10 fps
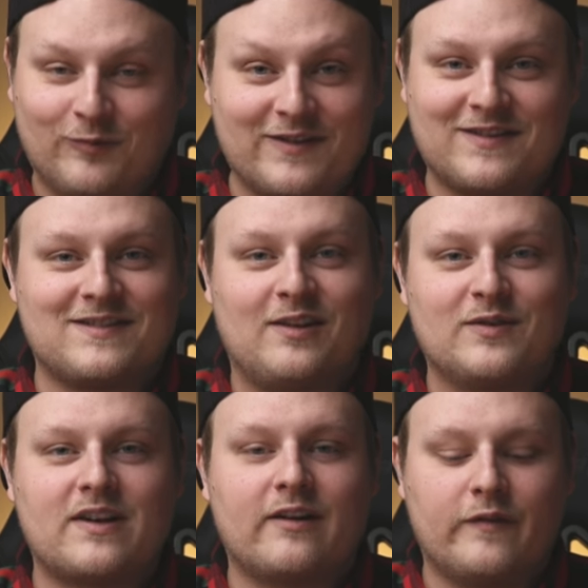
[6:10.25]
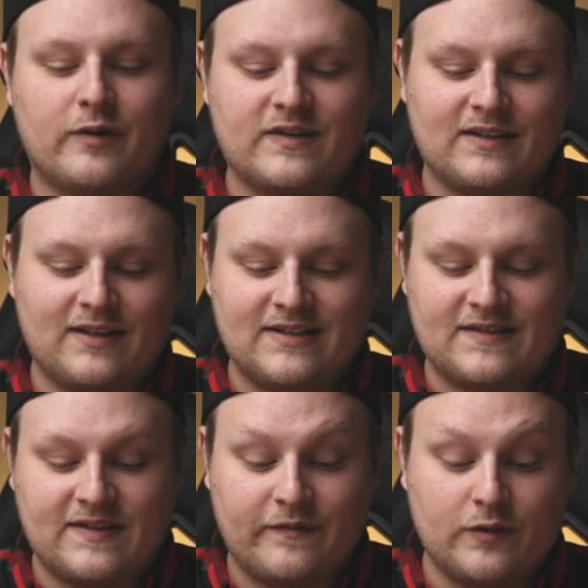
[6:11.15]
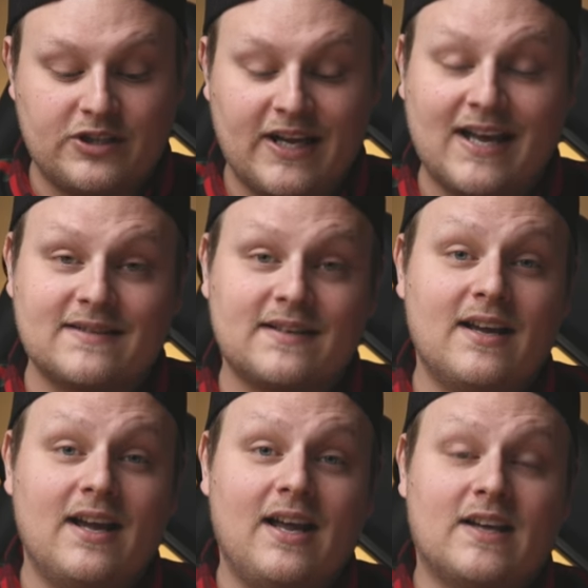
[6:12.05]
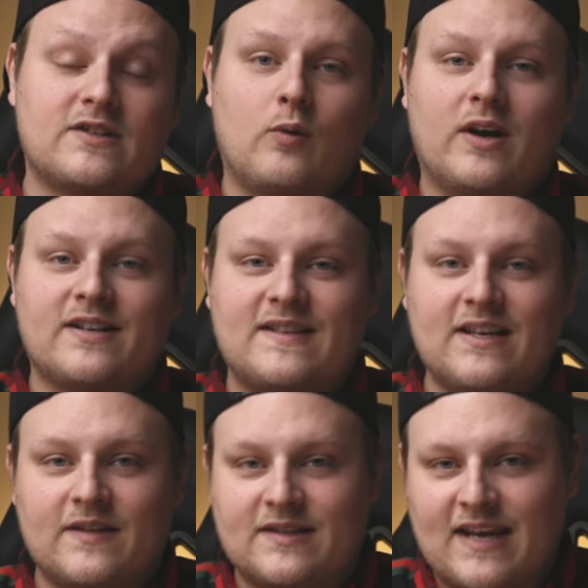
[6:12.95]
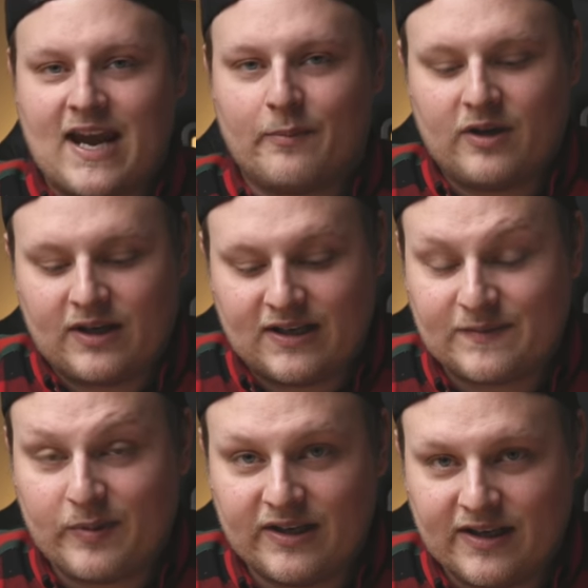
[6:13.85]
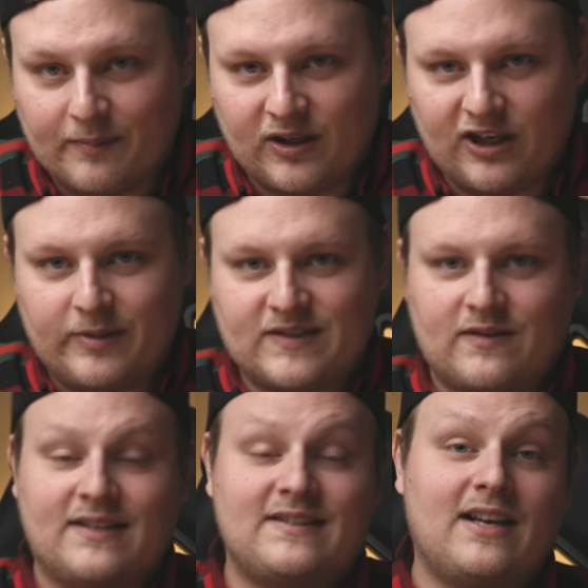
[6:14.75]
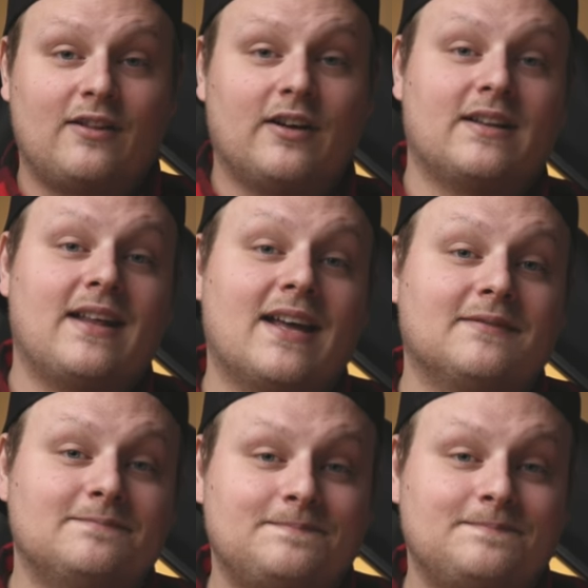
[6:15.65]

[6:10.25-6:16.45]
one of the slowest autofocusing lenses that Fuji has. So I wanted to see if this camera can speed it up a little bit. So let's take a look at that.